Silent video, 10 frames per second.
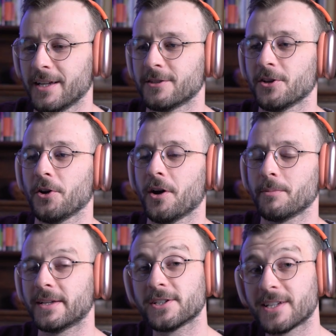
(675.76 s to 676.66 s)
So
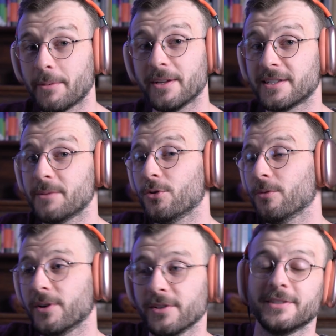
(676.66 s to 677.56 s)
I'm just keeping it
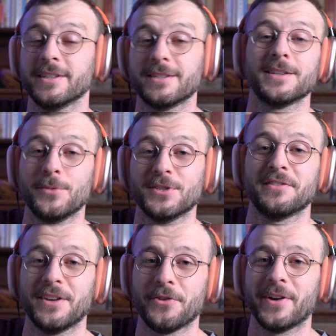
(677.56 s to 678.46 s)
simple because this is a
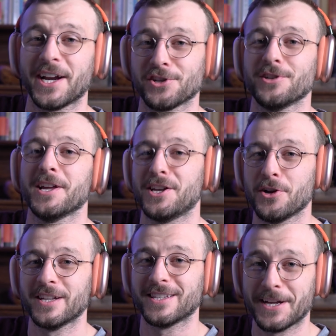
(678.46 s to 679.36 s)
music video reaction and
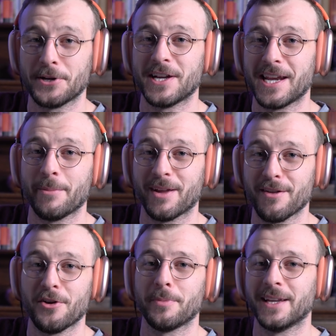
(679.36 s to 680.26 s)
not a psychodynamic
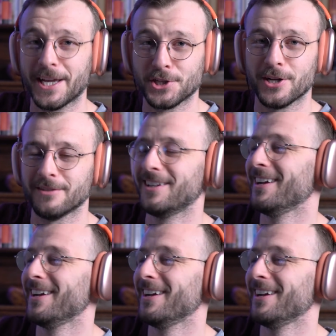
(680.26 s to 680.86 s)
therapy lecture.